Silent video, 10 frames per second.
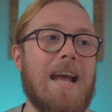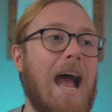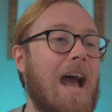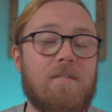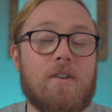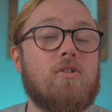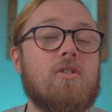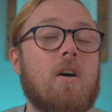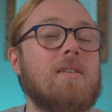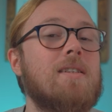Have you
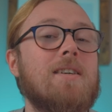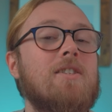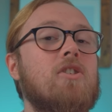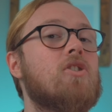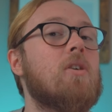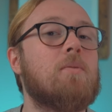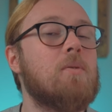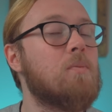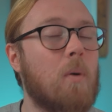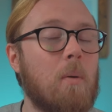started and stopped?
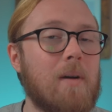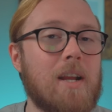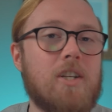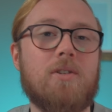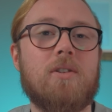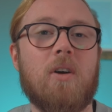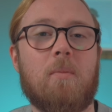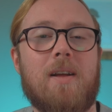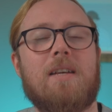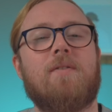What made you
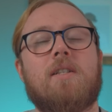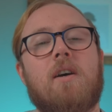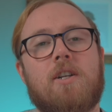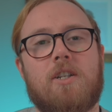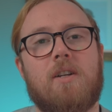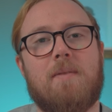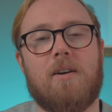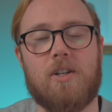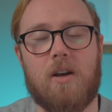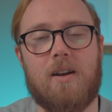stop? Let's have a discussion
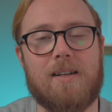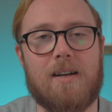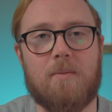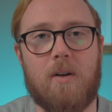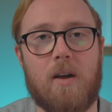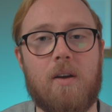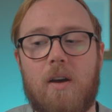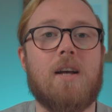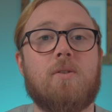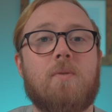about journaling down below.
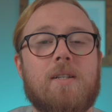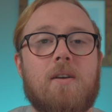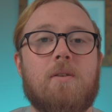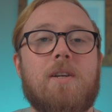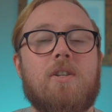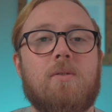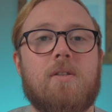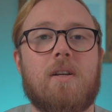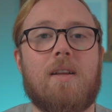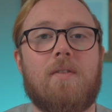As always though, be sure
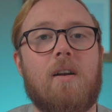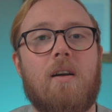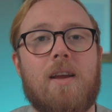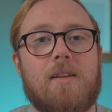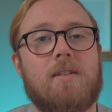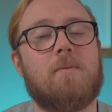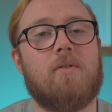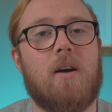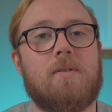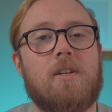to leave a like and
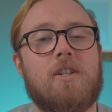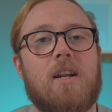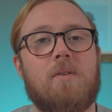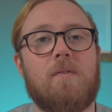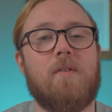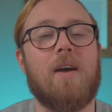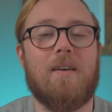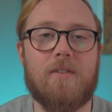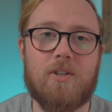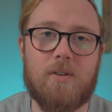subscribe to the channel if you
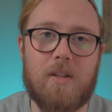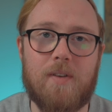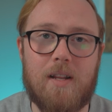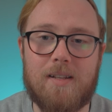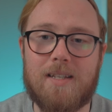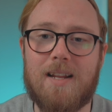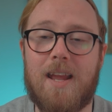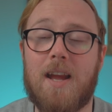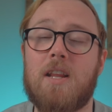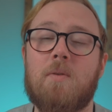have enjoyed the video
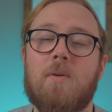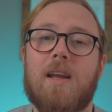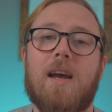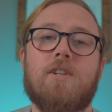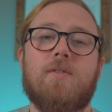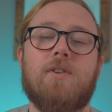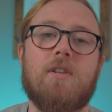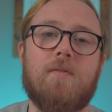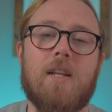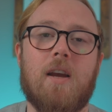today and you want to catch
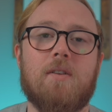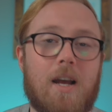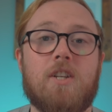future videos.